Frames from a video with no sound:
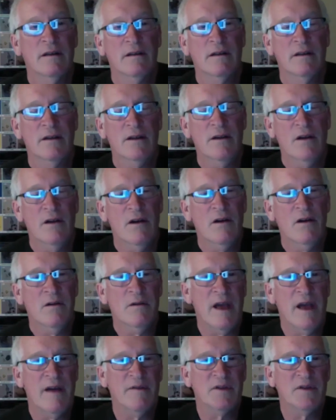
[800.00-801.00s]
you know,
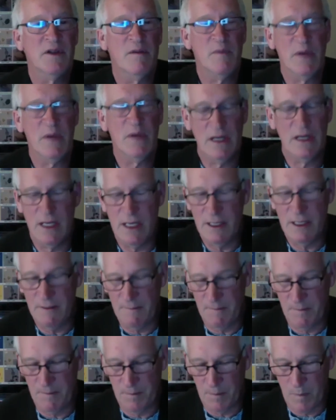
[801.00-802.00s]
have something to eat.
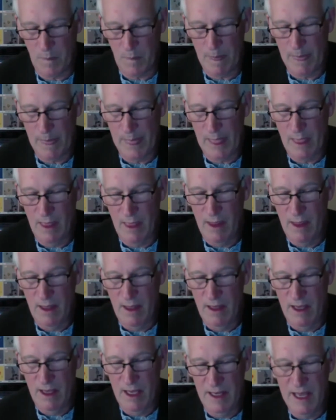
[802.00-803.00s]

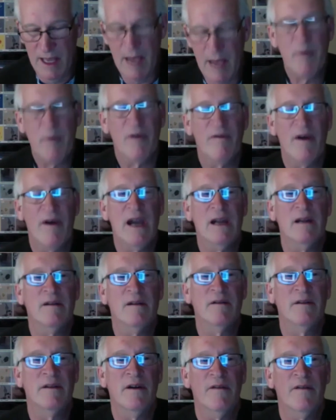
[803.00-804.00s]
And that provided
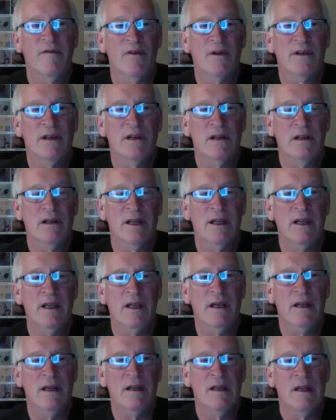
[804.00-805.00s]
their fertility.
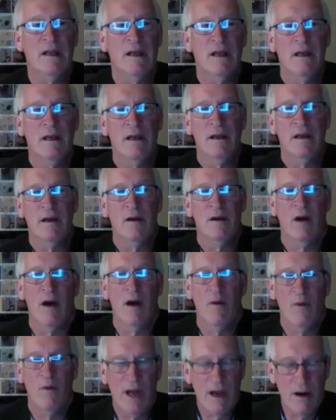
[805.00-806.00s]
And
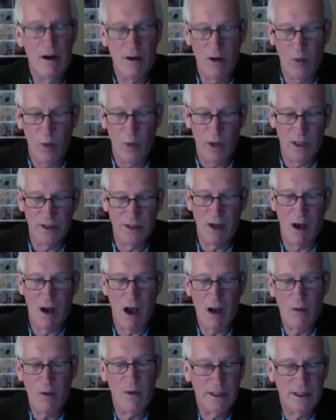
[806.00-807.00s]
when I heard Will
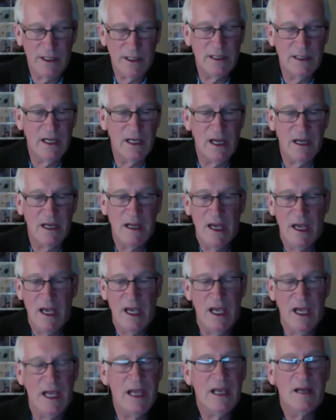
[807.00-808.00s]
talk once, he said
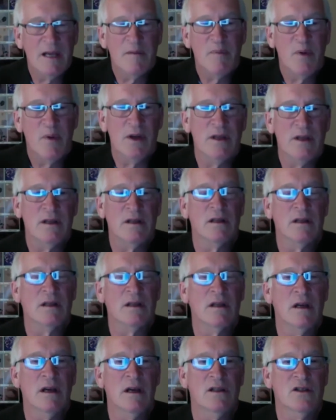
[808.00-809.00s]
he could put
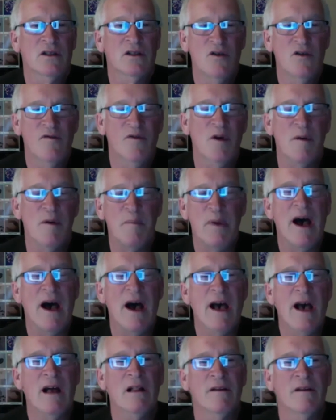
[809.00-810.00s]
a 2-foot
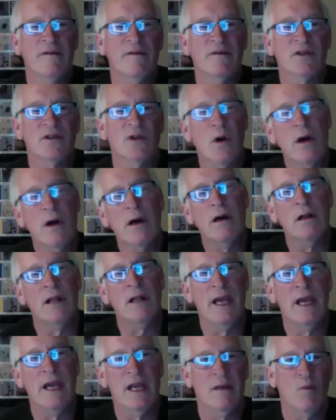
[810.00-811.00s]
pile of soil
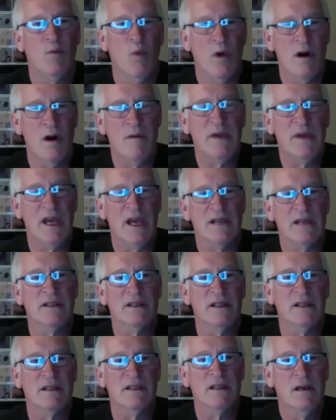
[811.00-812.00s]
and worm
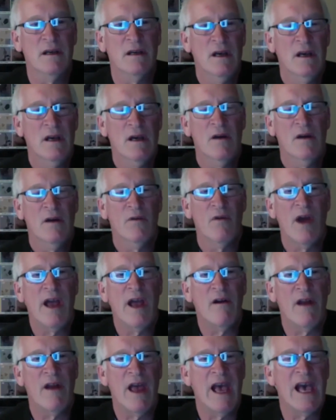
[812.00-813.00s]
castings right
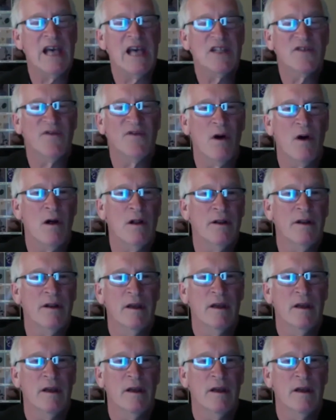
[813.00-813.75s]
on asphalt